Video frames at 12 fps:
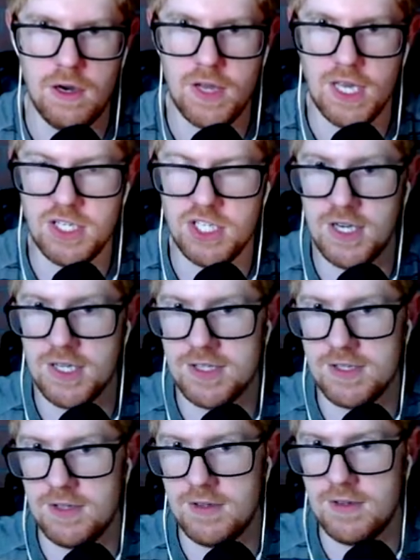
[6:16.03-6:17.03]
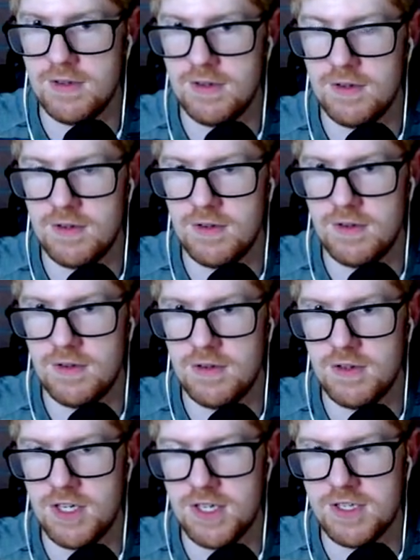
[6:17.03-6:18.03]
Okay, she doesn't
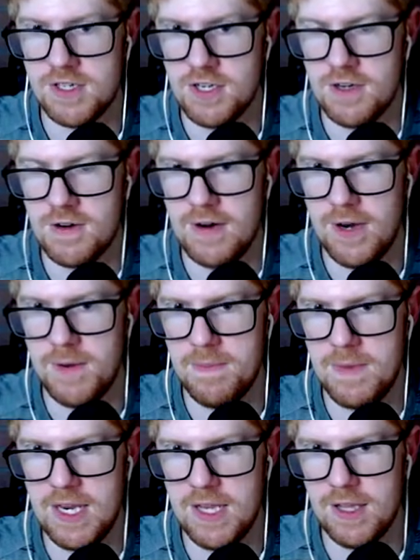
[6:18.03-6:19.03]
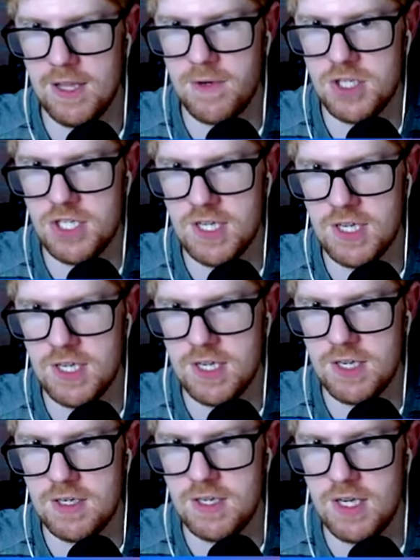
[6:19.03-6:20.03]
she doesn't turn around immediately when she
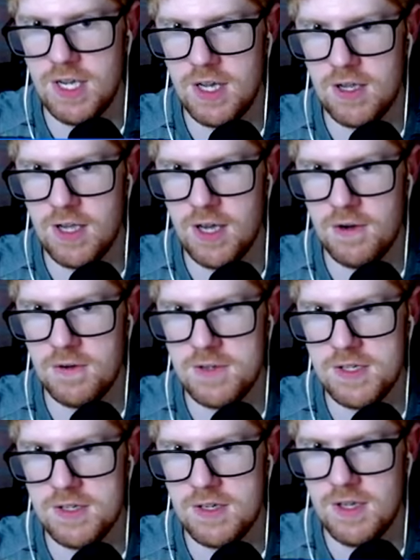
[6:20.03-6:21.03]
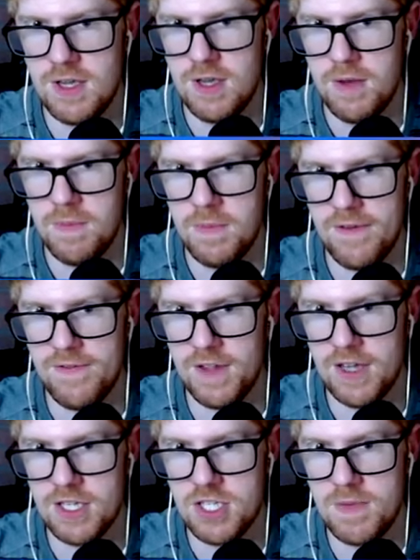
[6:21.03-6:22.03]
goes, but I feel
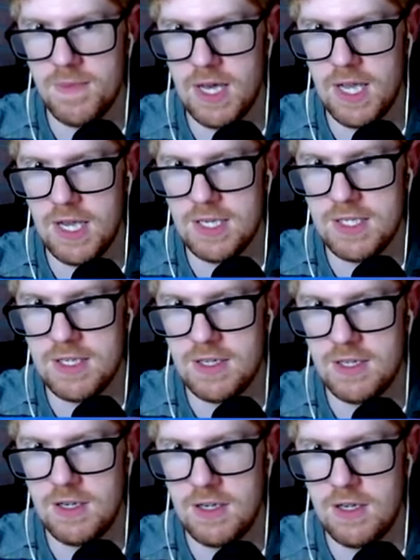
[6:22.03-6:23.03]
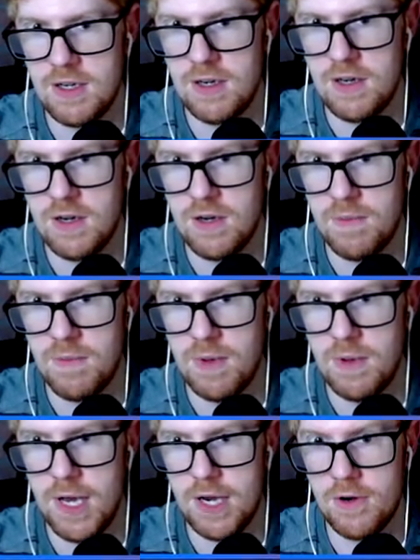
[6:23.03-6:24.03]
like she might.
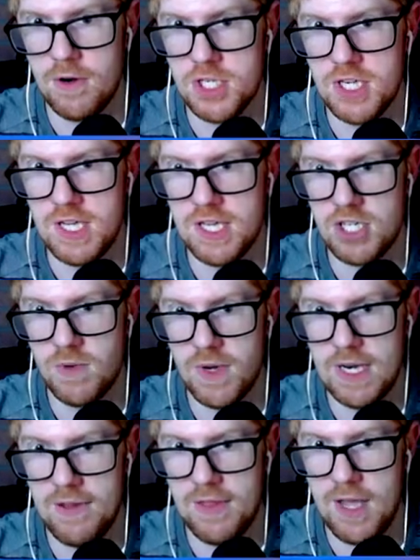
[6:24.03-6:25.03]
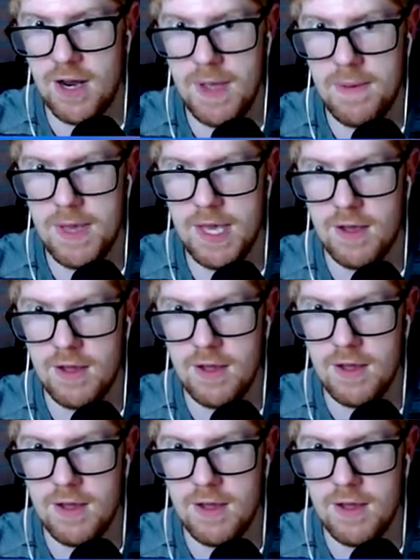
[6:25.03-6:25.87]
I don't know where she is. She went down there, maybe?